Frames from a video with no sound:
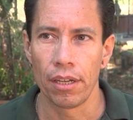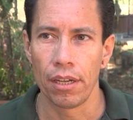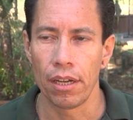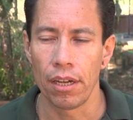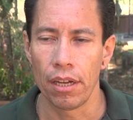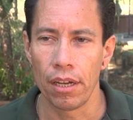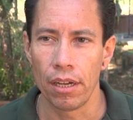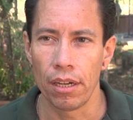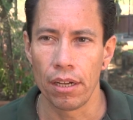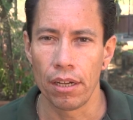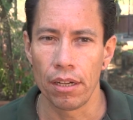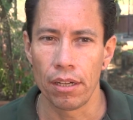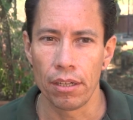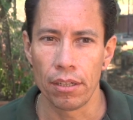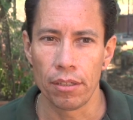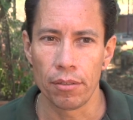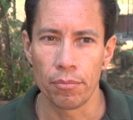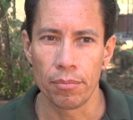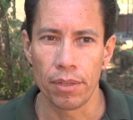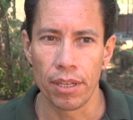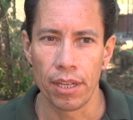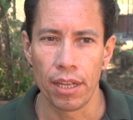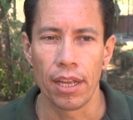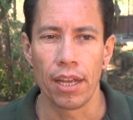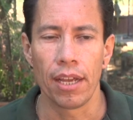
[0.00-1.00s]

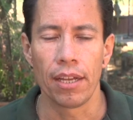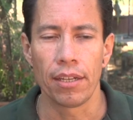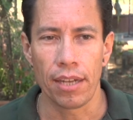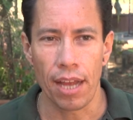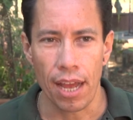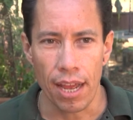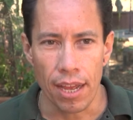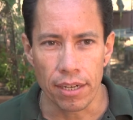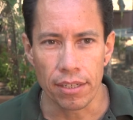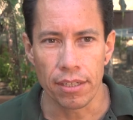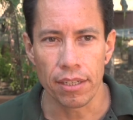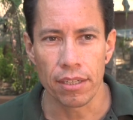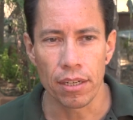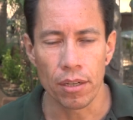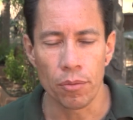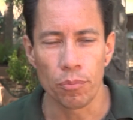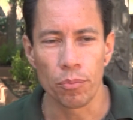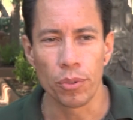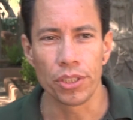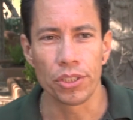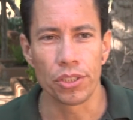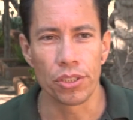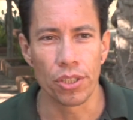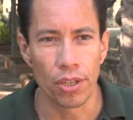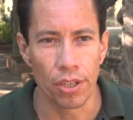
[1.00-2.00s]
and I ended up
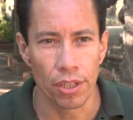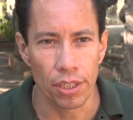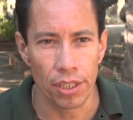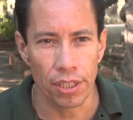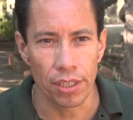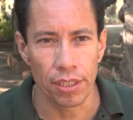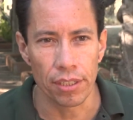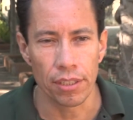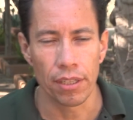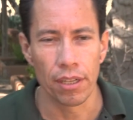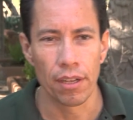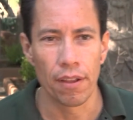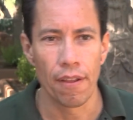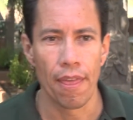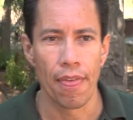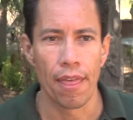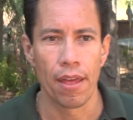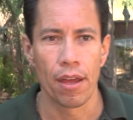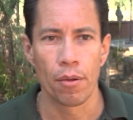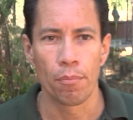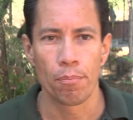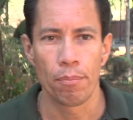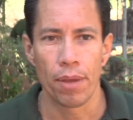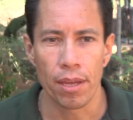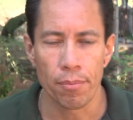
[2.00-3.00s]
returning
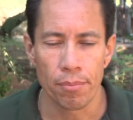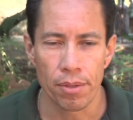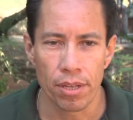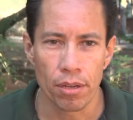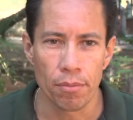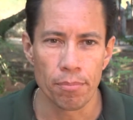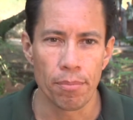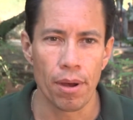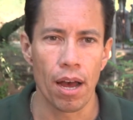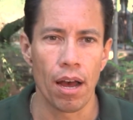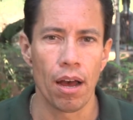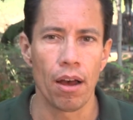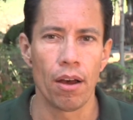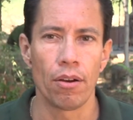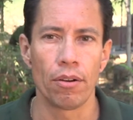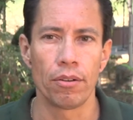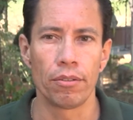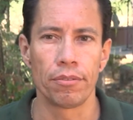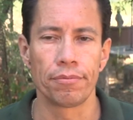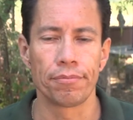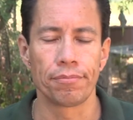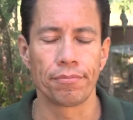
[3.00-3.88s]
maybe about